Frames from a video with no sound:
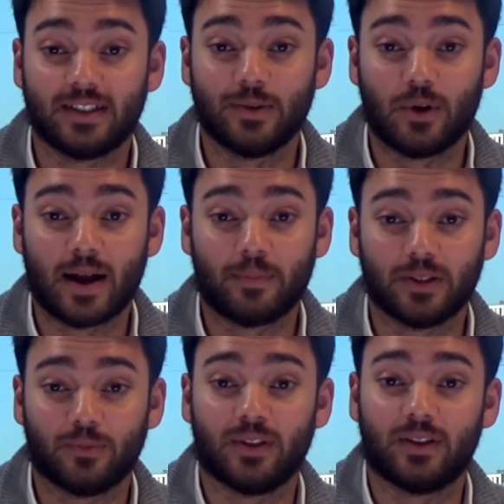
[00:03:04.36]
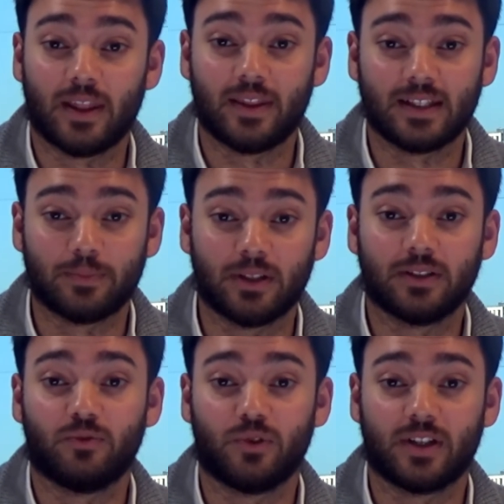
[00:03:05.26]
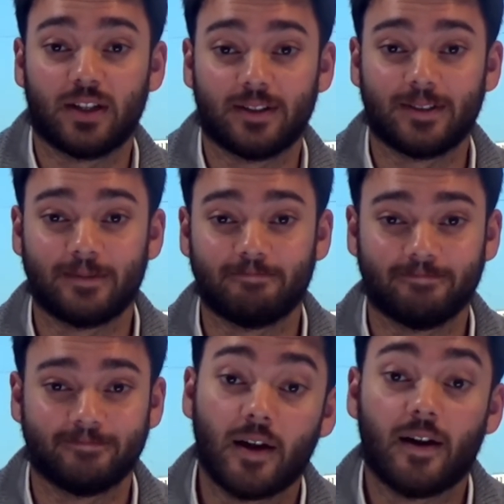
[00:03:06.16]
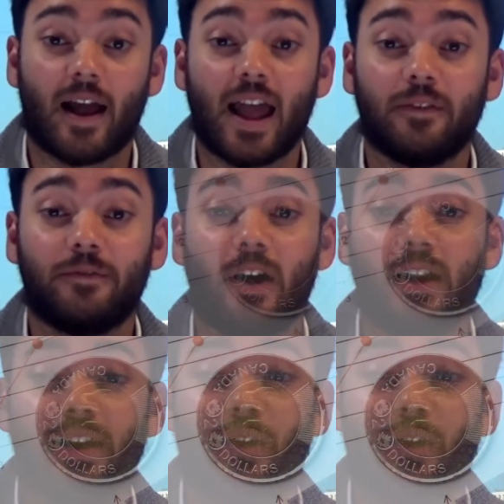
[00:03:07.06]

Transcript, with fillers: see what happens with this month's results. And finally,